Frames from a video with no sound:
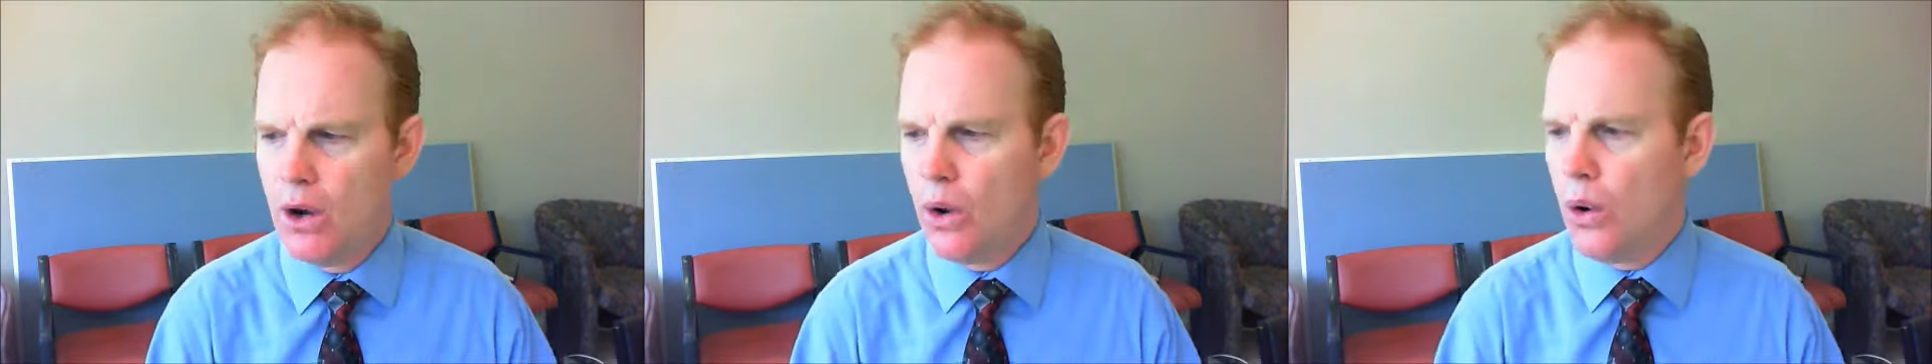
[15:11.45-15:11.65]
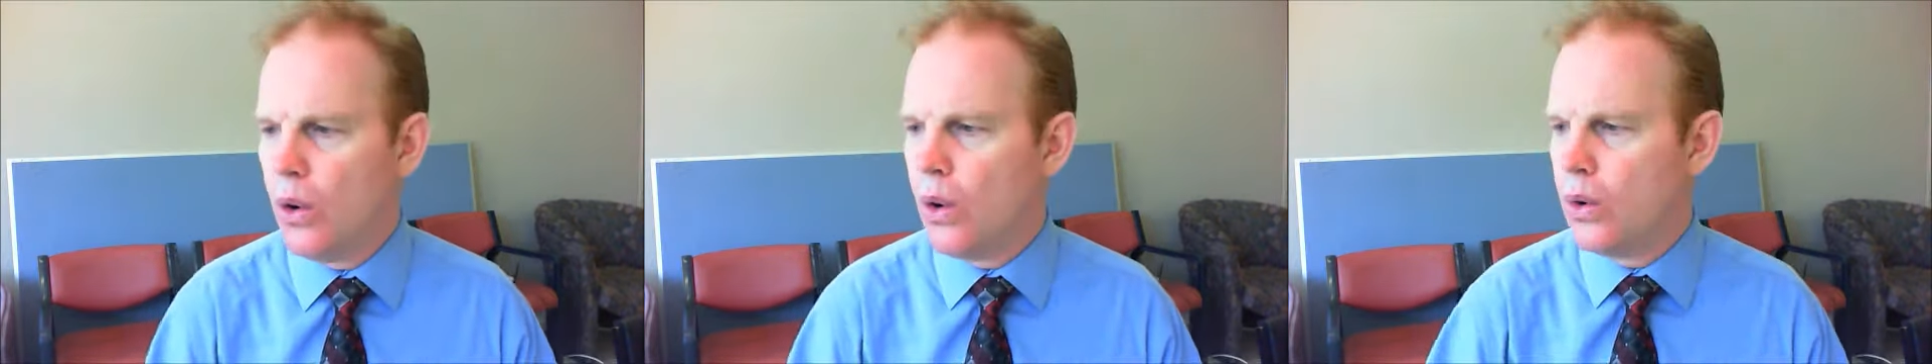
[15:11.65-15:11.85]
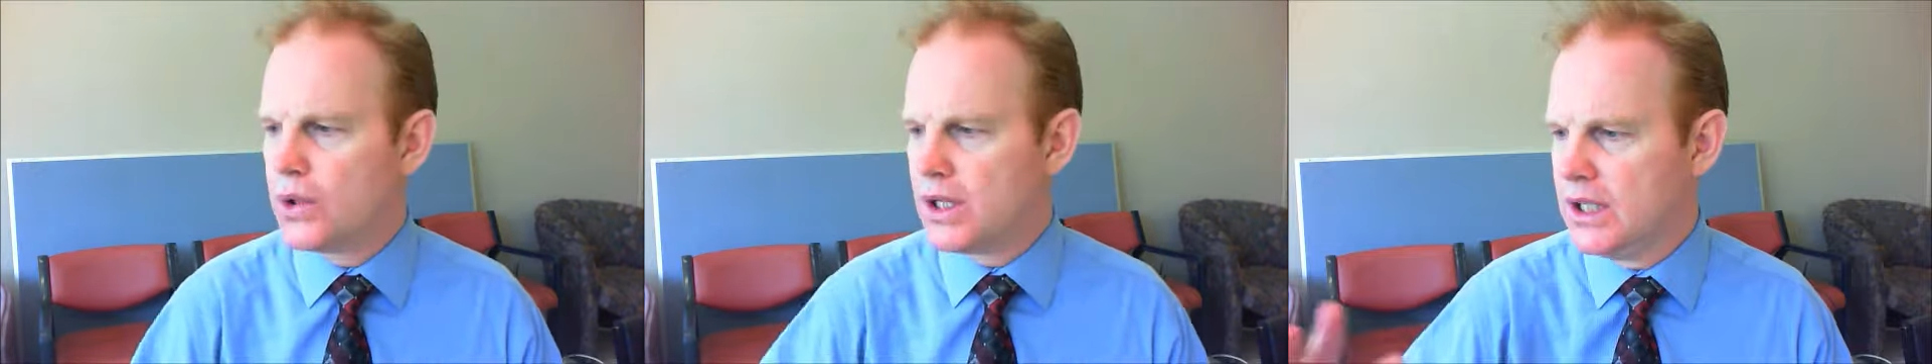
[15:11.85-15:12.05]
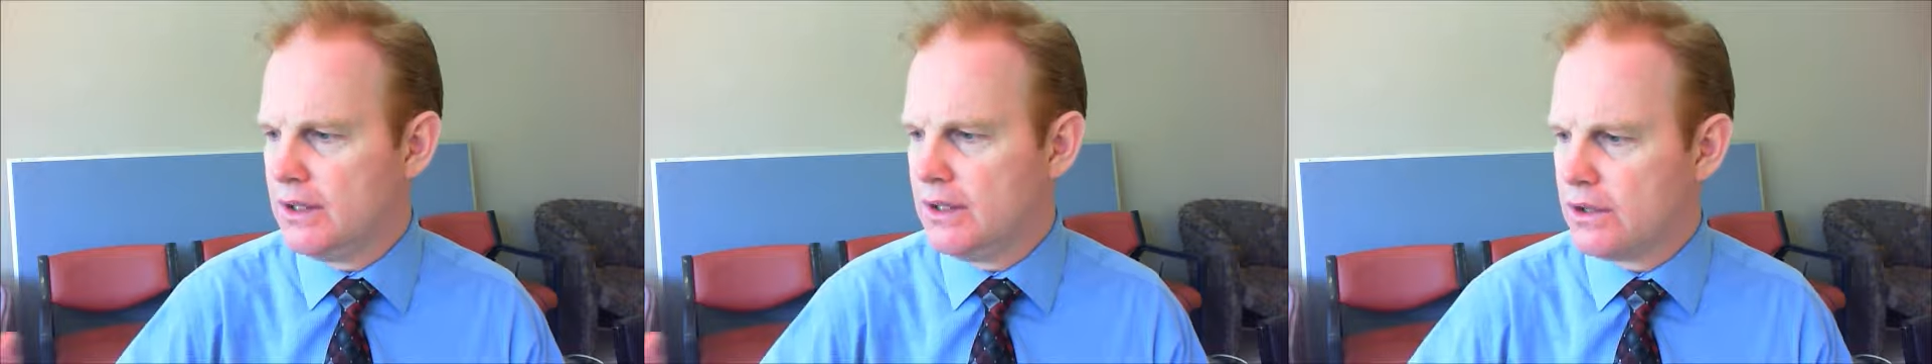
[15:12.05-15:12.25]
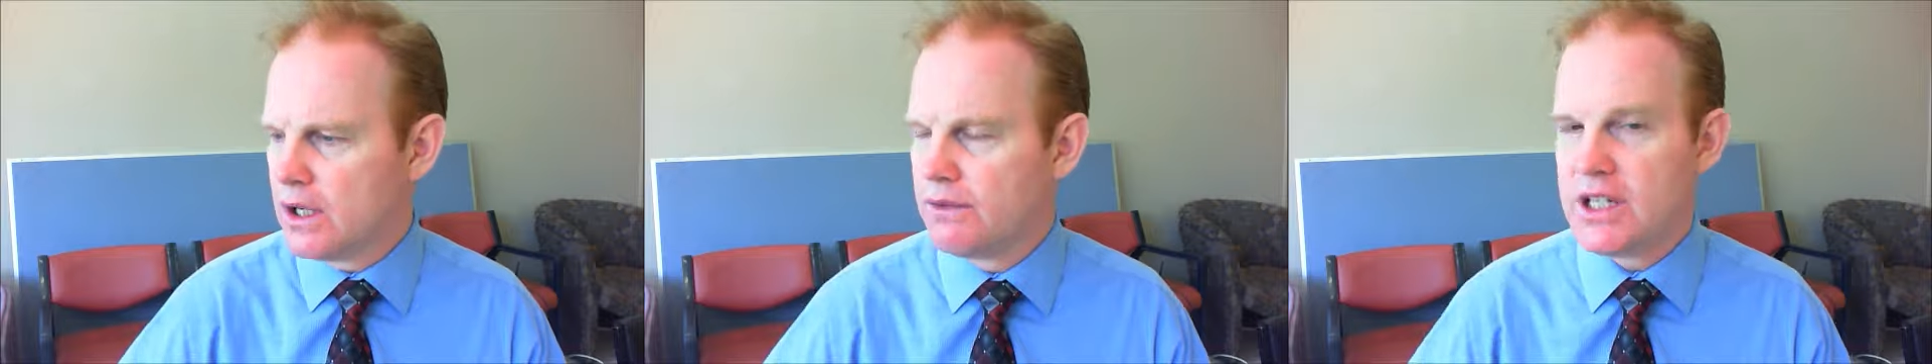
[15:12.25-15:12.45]
or
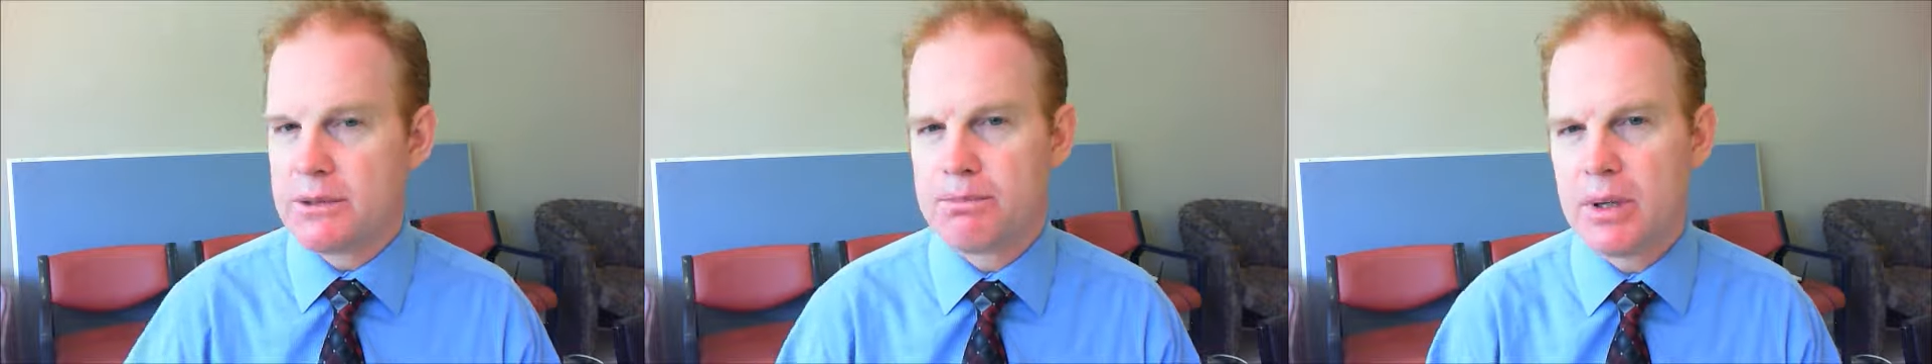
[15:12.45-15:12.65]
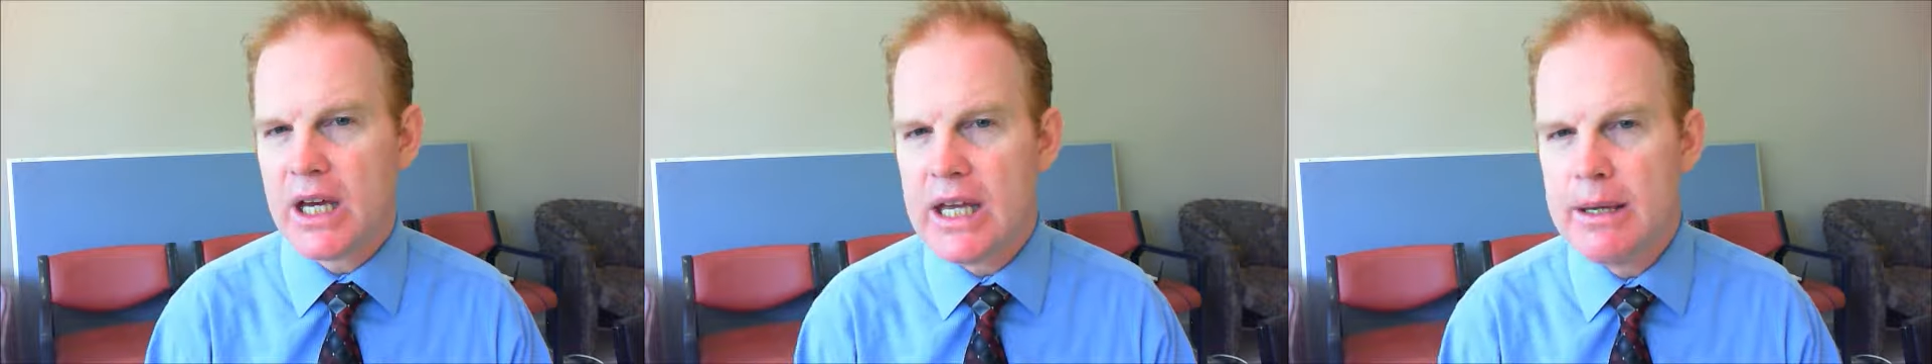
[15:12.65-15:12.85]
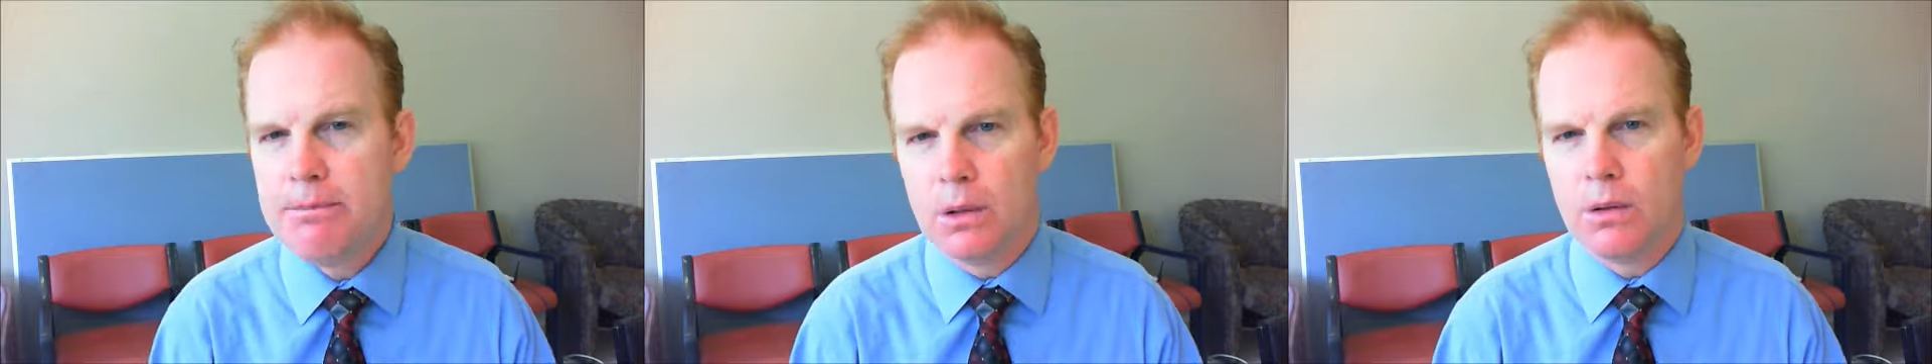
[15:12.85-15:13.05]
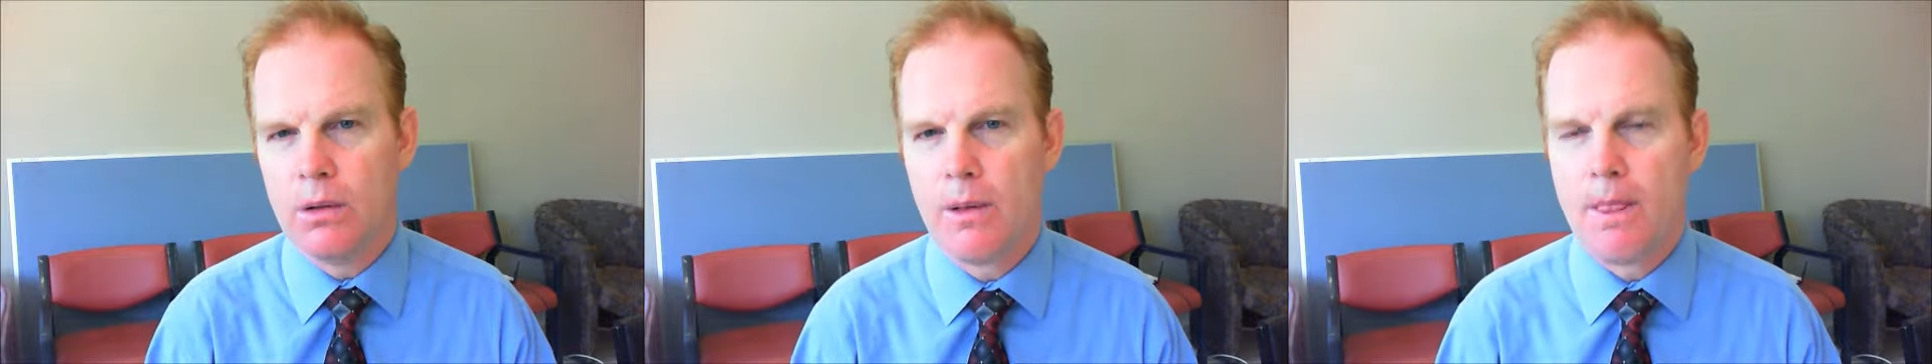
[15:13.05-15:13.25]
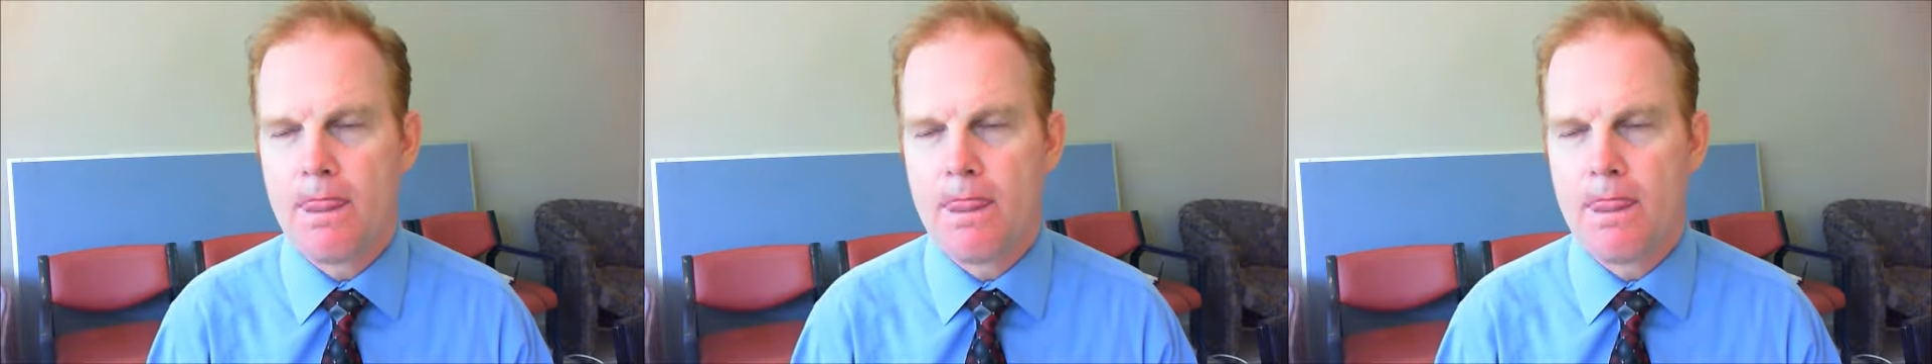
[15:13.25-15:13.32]
delivering of his people.